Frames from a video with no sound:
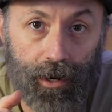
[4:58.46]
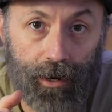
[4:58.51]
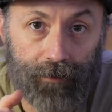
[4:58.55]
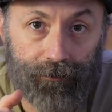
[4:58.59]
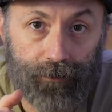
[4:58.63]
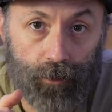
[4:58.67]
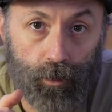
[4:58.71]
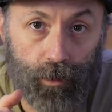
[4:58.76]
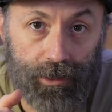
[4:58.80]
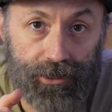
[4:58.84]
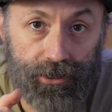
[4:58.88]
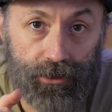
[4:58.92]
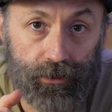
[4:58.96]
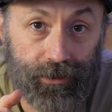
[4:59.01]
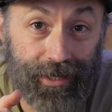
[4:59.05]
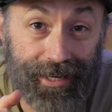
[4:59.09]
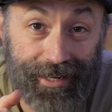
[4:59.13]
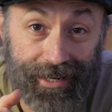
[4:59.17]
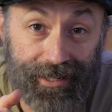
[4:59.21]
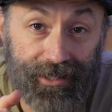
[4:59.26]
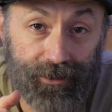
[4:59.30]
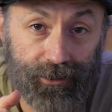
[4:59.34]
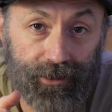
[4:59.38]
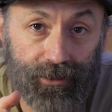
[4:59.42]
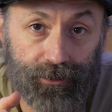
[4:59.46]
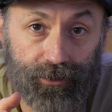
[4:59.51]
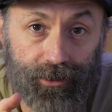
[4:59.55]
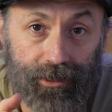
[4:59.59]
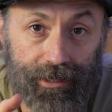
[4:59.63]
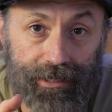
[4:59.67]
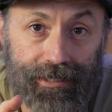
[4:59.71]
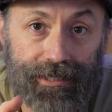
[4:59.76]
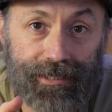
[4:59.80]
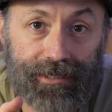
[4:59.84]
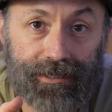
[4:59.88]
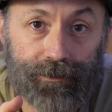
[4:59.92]
for what you get, and you can
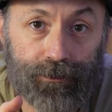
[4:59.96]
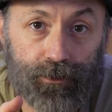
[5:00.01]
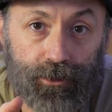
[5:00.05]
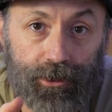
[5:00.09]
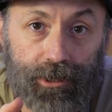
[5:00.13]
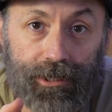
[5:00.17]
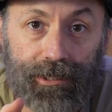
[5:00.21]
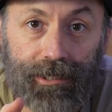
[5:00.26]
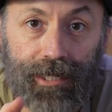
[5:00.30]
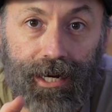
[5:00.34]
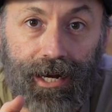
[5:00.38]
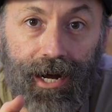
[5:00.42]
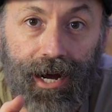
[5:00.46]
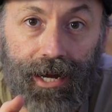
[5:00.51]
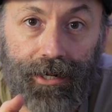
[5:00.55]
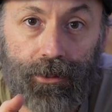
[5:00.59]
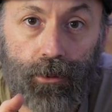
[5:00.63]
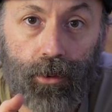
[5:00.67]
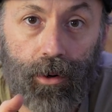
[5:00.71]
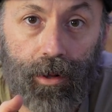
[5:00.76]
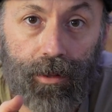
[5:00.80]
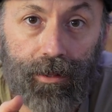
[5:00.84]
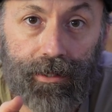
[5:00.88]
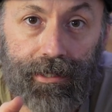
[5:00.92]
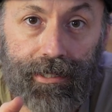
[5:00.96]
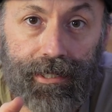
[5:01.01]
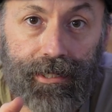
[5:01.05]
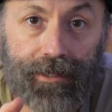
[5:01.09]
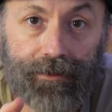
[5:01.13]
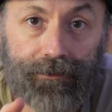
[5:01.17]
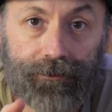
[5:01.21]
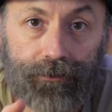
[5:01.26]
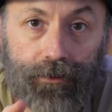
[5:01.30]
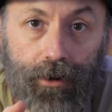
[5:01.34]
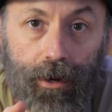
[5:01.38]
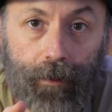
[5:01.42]
really get some really high quality
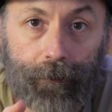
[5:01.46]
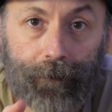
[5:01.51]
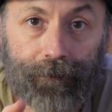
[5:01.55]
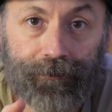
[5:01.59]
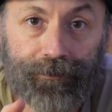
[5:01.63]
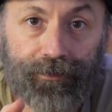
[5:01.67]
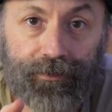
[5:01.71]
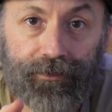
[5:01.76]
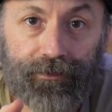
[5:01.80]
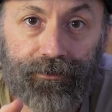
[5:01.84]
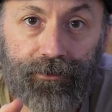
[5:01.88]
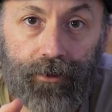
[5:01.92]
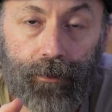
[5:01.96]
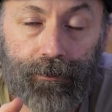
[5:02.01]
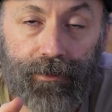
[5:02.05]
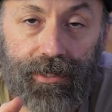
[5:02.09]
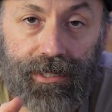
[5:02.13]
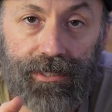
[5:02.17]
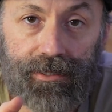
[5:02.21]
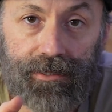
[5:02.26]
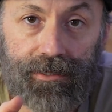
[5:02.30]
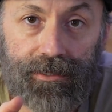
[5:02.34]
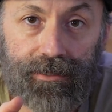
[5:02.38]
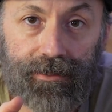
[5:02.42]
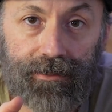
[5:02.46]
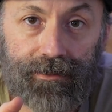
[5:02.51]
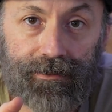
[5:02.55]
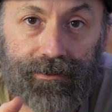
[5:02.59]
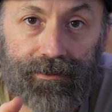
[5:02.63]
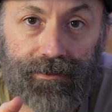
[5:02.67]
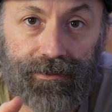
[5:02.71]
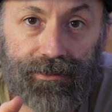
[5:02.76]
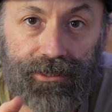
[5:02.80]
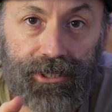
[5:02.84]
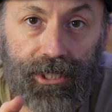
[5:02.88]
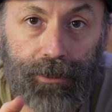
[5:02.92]
from these
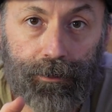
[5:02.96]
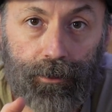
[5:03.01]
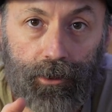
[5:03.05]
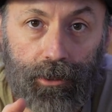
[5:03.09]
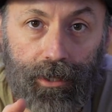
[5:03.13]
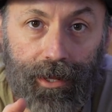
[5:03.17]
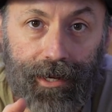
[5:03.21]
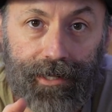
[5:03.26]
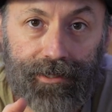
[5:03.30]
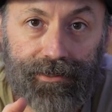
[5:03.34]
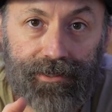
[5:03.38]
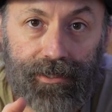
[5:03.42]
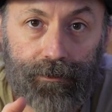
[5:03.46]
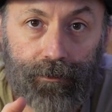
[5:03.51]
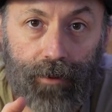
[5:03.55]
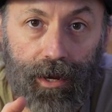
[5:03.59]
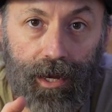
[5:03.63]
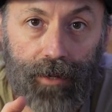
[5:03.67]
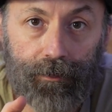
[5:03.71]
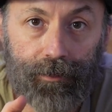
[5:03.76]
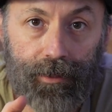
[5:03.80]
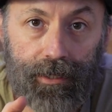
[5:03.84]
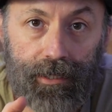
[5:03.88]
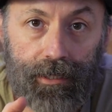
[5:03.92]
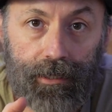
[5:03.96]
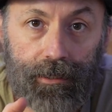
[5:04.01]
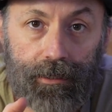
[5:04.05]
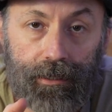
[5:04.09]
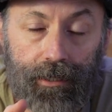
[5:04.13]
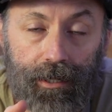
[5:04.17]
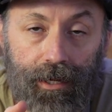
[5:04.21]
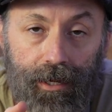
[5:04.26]
cheaper lights, in my opinion.